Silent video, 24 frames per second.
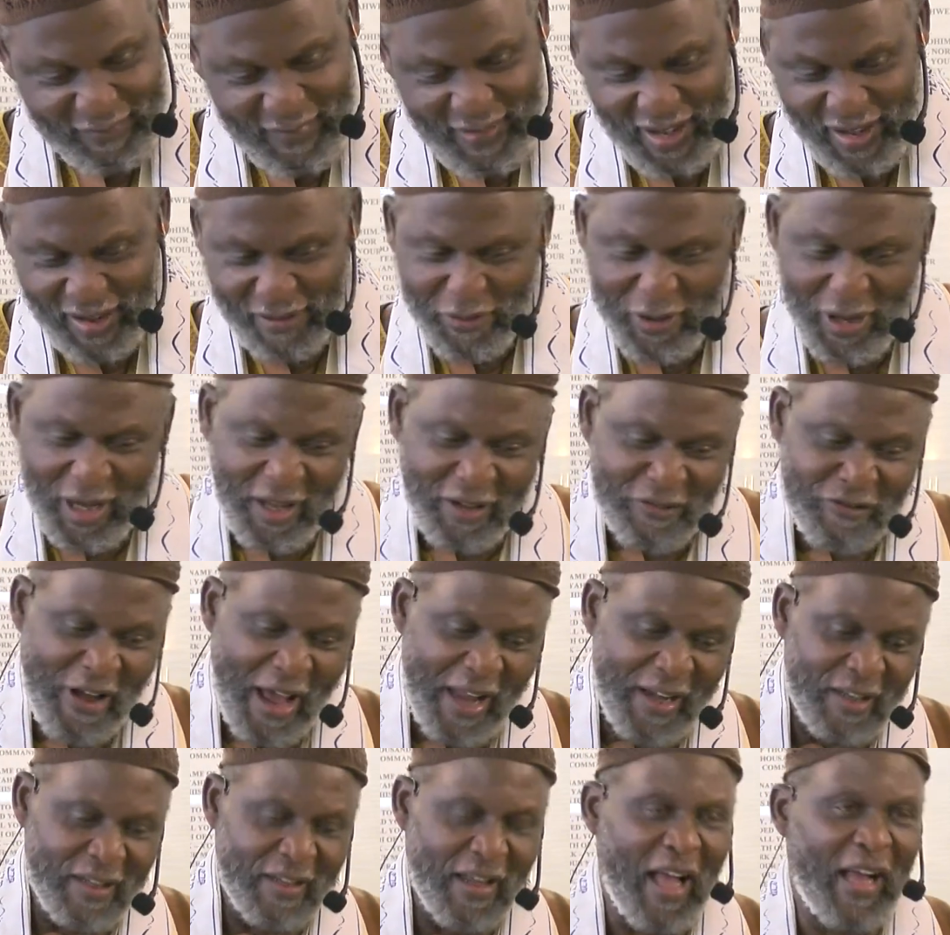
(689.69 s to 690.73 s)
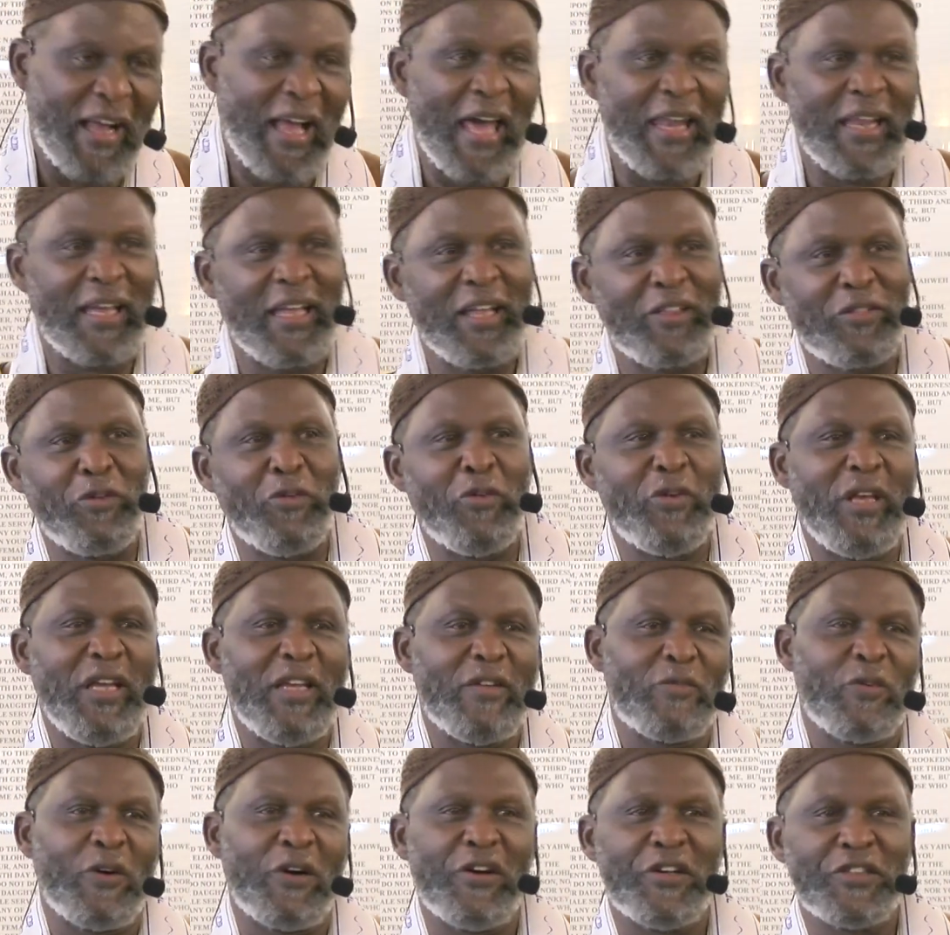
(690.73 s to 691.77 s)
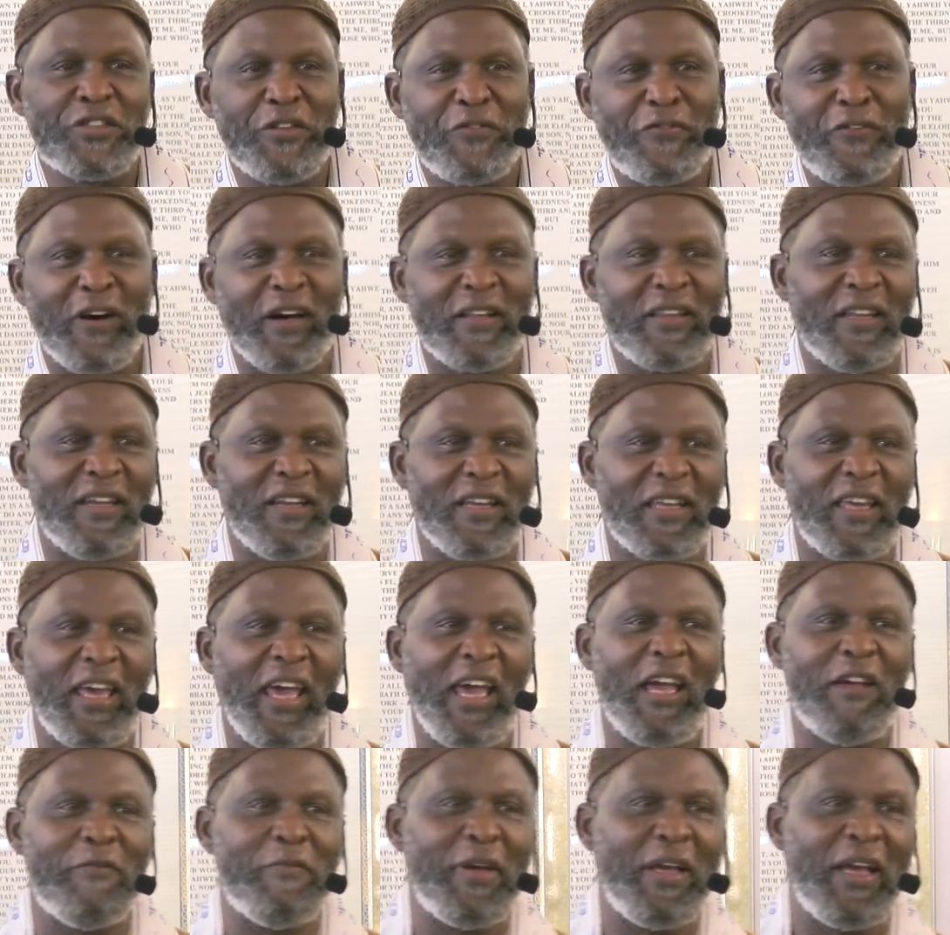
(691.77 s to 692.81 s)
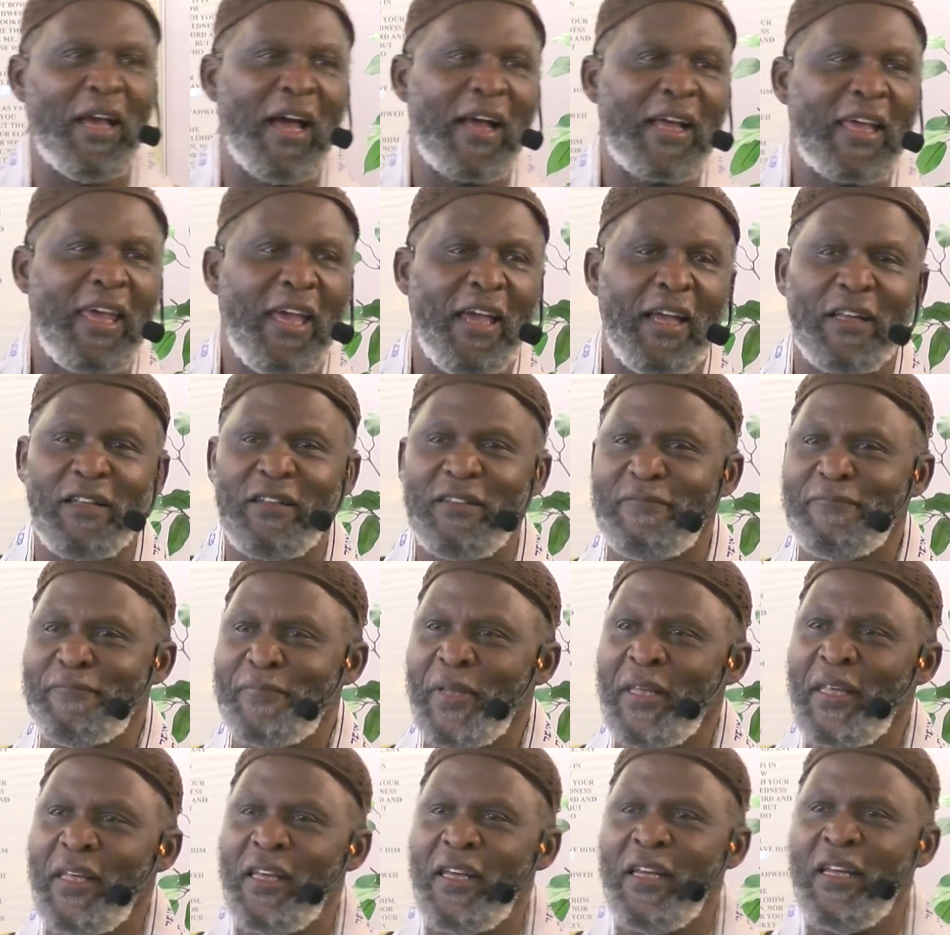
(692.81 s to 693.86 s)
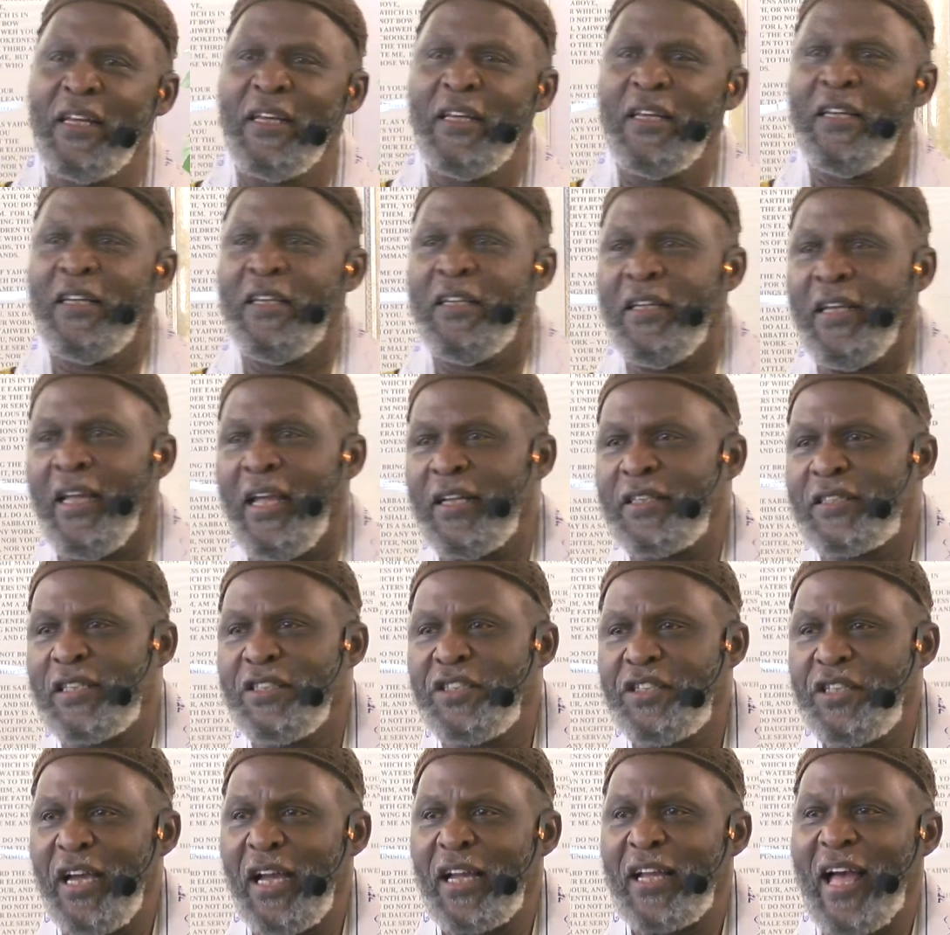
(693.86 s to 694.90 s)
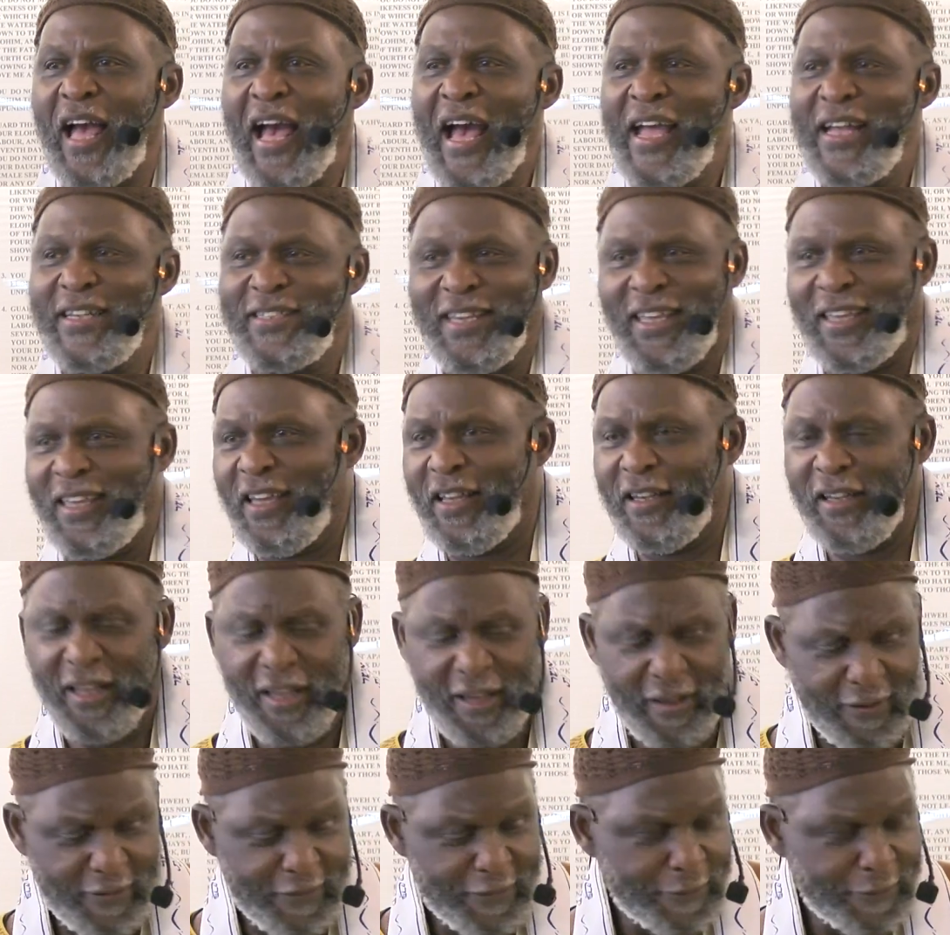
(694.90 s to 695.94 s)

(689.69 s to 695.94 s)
I'm really trying to, I got to get through these words the Father then gave me. I can't interject Isaac in there.